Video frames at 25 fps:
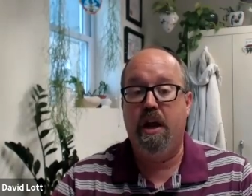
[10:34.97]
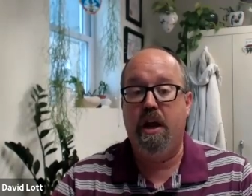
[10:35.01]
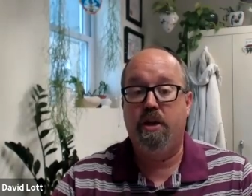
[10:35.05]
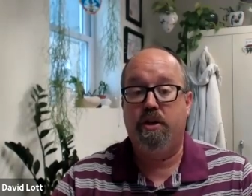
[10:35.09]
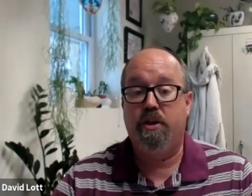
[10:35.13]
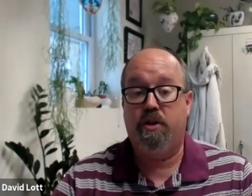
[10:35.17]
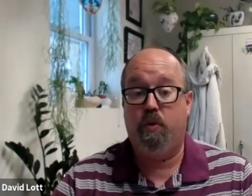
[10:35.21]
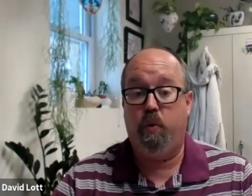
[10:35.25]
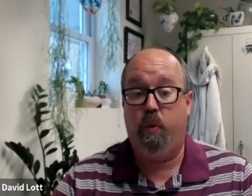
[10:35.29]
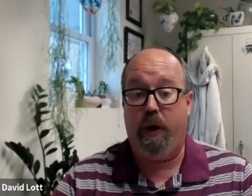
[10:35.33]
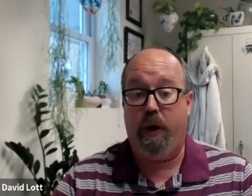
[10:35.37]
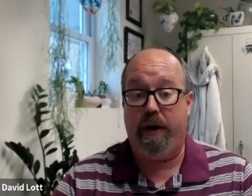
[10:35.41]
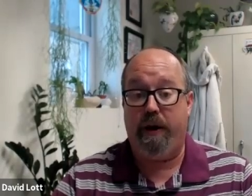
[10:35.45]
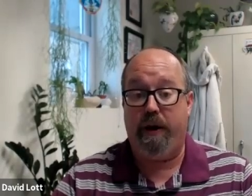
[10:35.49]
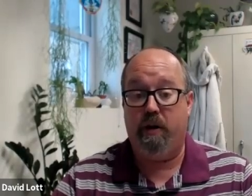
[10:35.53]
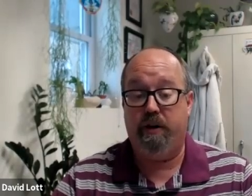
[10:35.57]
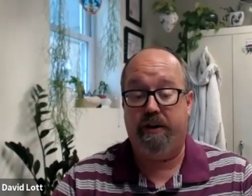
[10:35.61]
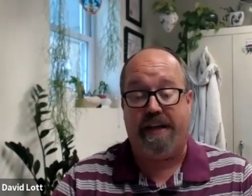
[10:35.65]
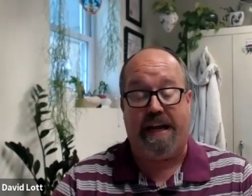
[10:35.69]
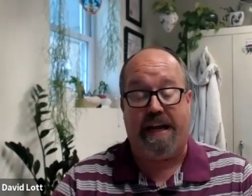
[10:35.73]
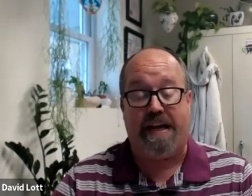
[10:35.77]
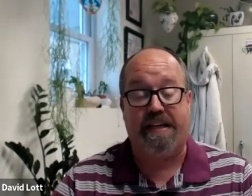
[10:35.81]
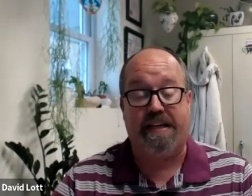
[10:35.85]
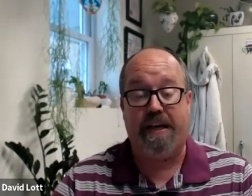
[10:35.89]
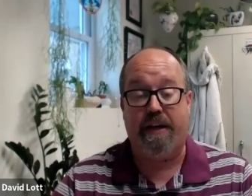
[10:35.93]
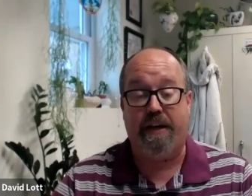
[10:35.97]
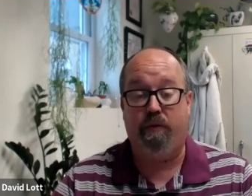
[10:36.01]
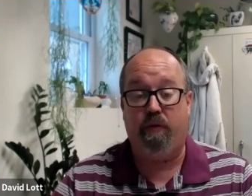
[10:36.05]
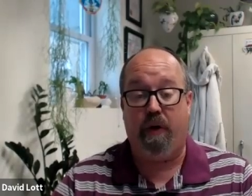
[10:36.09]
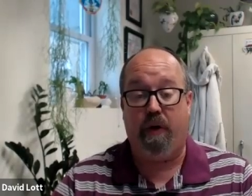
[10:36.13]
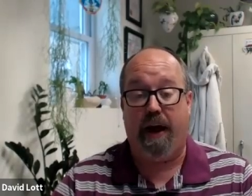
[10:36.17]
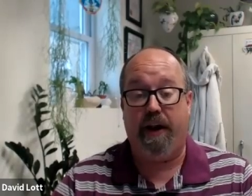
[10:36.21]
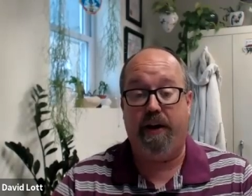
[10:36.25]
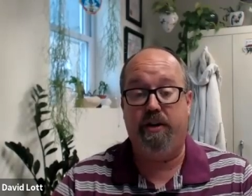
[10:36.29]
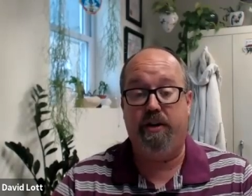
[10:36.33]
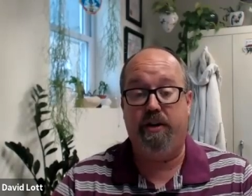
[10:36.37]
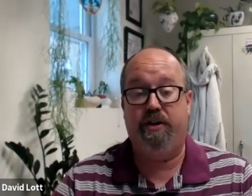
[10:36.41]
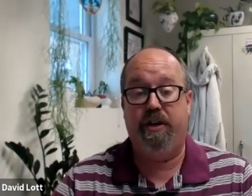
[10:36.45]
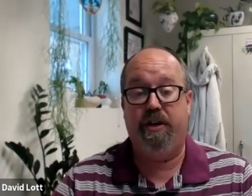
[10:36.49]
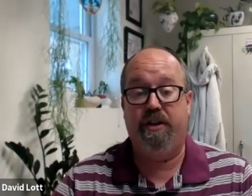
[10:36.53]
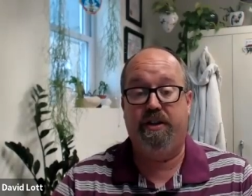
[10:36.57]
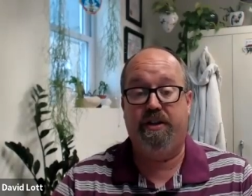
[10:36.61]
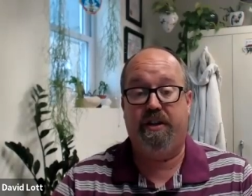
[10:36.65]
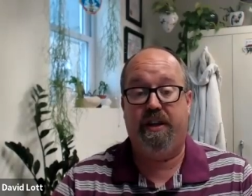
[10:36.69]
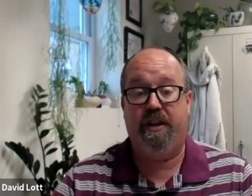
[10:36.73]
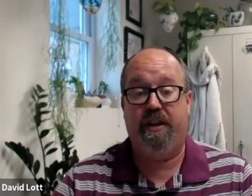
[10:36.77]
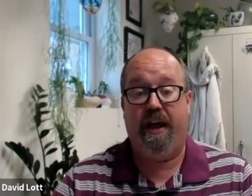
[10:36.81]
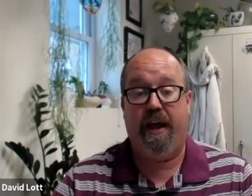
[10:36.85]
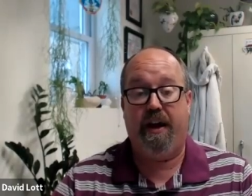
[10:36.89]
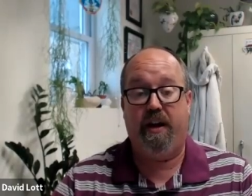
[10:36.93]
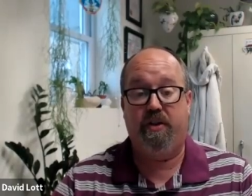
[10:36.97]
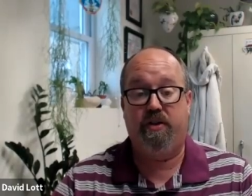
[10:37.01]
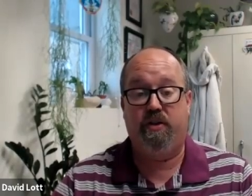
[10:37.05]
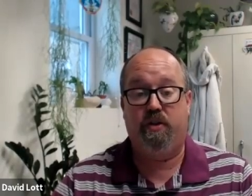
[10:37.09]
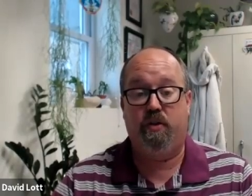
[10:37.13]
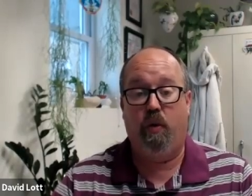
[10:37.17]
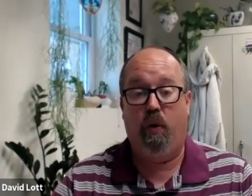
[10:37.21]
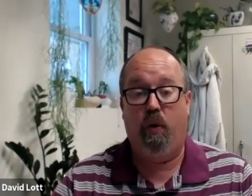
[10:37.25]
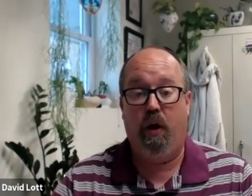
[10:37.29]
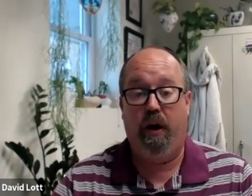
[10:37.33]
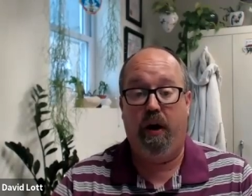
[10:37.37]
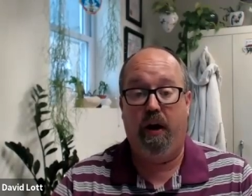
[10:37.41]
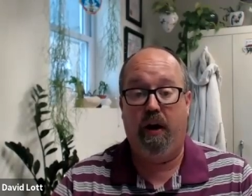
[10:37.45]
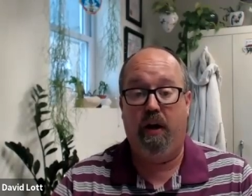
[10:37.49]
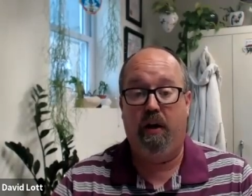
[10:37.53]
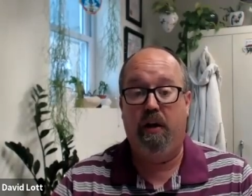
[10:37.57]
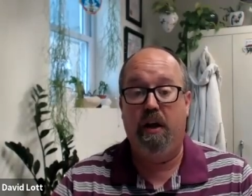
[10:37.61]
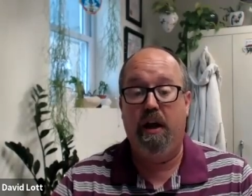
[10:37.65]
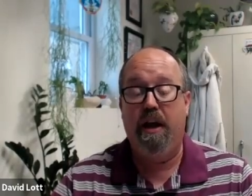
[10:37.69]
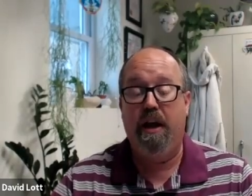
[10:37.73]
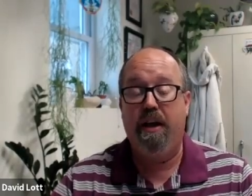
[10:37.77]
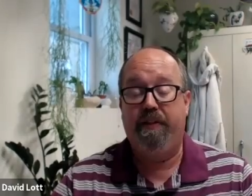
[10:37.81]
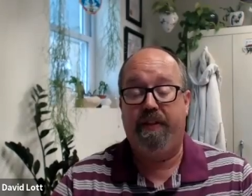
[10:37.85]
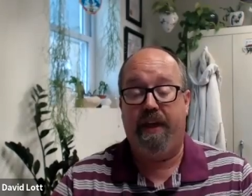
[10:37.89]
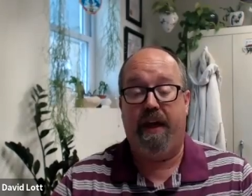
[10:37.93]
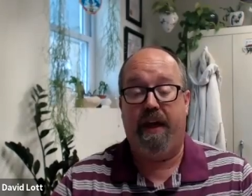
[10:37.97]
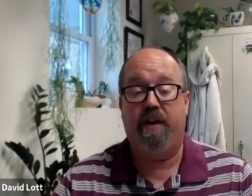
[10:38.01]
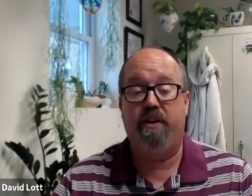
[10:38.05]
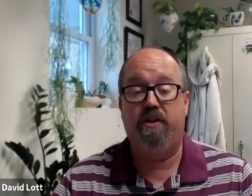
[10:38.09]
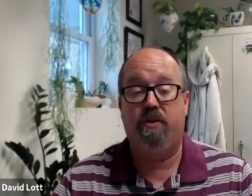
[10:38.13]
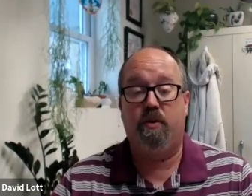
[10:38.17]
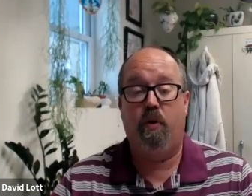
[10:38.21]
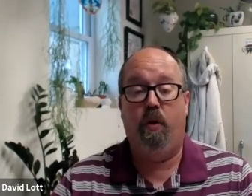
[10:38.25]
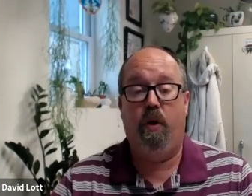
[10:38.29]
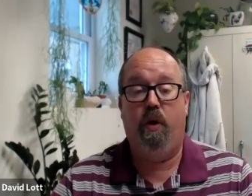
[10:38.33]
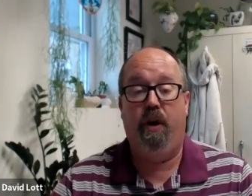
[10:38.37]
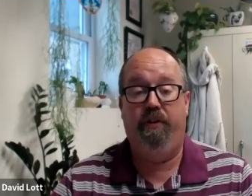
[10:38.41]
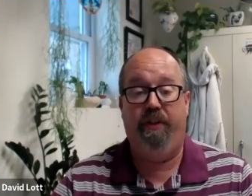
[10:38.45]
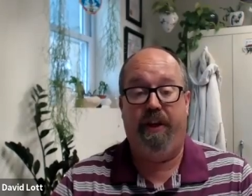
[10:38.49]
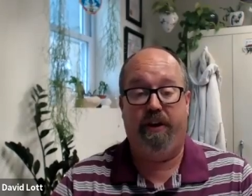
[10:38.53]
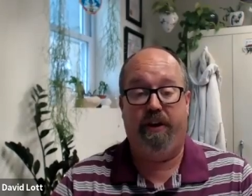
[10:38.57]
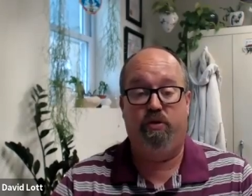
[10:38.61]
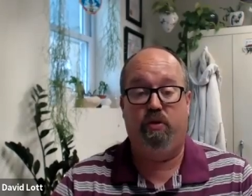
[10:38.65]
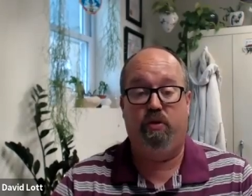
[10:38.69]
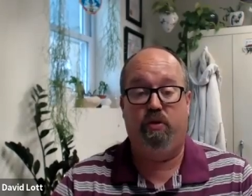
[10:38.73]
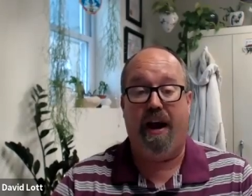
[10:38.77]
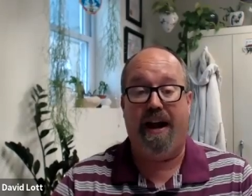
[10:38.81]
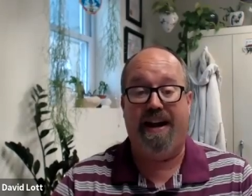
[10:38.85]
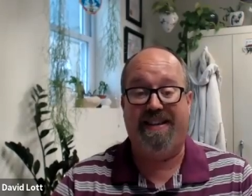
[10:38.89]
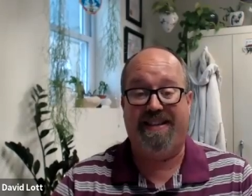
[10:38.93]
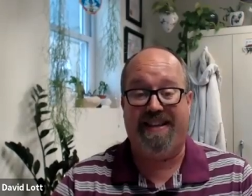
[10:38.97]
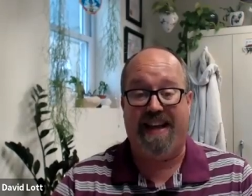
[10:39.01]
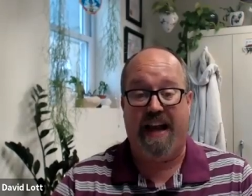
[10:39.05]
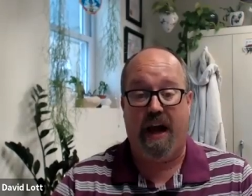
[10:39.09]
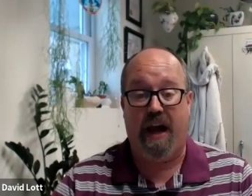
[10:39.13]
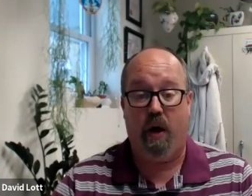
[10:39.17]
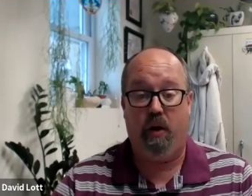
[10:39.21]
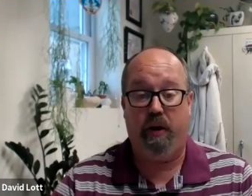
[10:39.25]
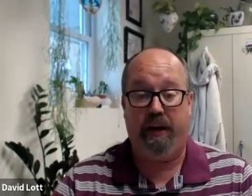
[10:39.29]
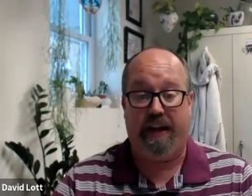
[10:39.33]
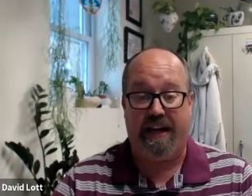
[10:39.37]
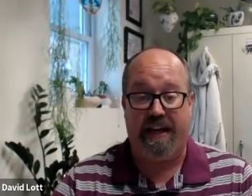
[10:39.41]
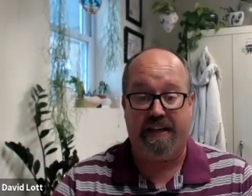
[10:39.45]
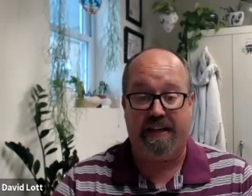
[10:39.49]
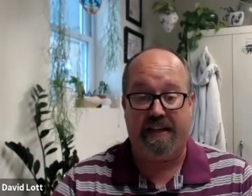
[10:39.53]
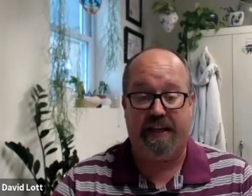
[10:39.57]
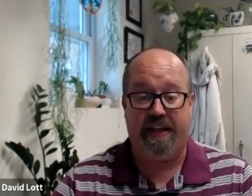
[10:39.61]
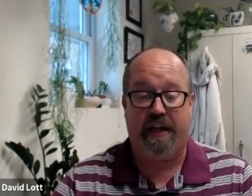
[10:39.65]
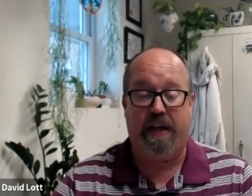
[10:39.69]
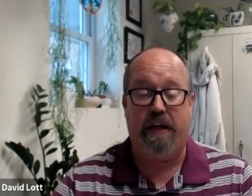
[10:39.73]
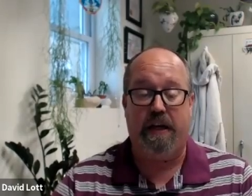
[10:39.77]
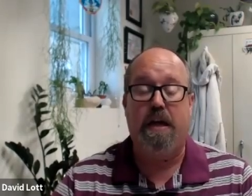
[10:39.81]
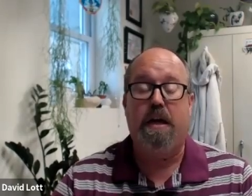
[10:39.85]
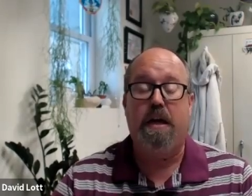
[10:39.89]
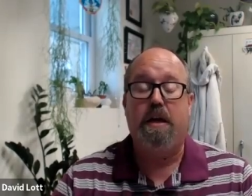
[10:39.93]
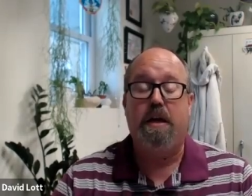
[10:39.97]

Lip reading: sweeter tasting radishes than a soil that dries out easy.